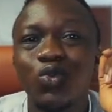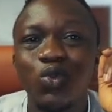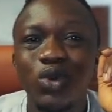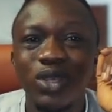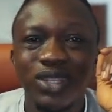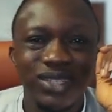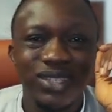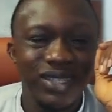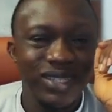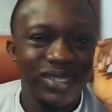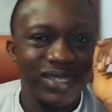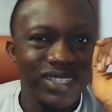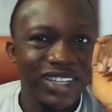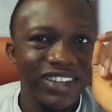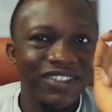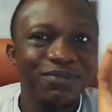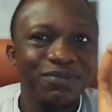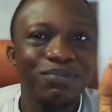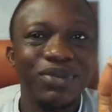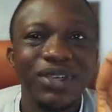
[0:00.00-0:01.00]
with the
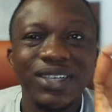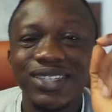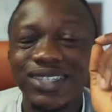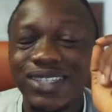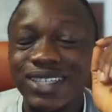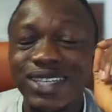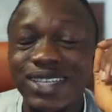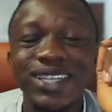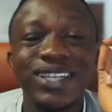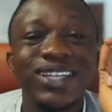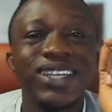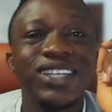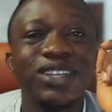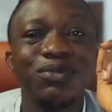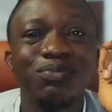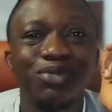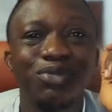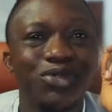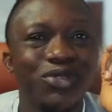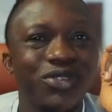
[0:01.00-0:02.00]
self-paced
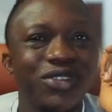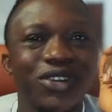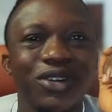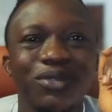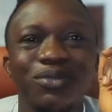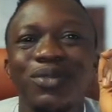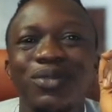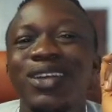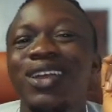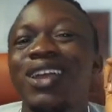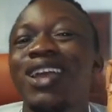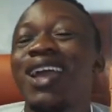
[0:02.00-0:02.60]
e-learning program.